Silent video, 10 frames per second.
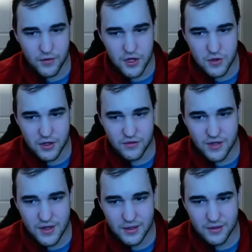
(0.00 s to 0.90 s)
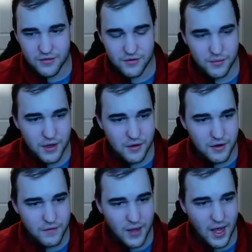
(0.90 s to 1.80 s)
where you can see that this
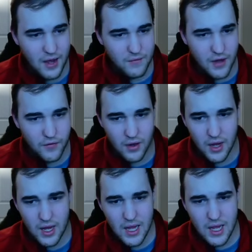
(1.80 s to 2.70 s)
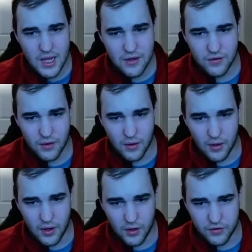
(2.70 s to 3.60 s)
335 level is
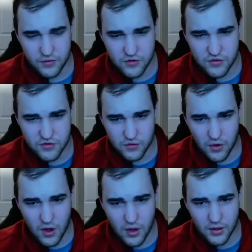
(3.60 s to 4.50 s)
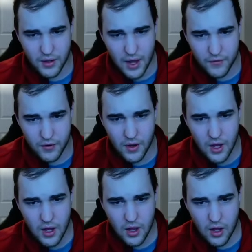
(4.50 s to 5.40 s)
a strong level
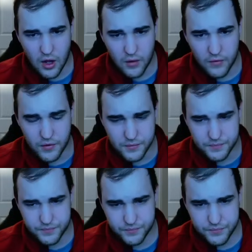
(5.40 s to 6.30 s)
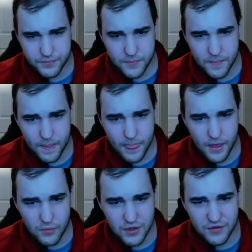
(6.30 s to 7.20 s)
of
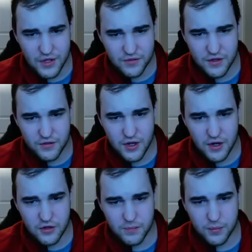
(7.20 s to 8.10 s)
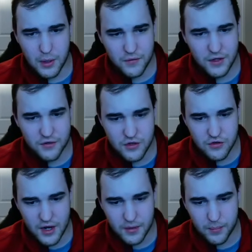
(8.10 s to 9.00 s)
resistance here. It previously
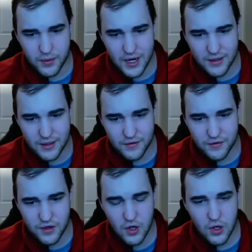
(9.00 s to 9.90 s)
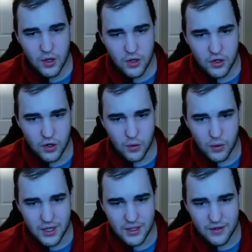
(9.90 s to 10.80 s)
tried to break this, you
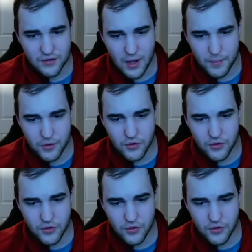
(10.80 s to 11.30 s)
know, in December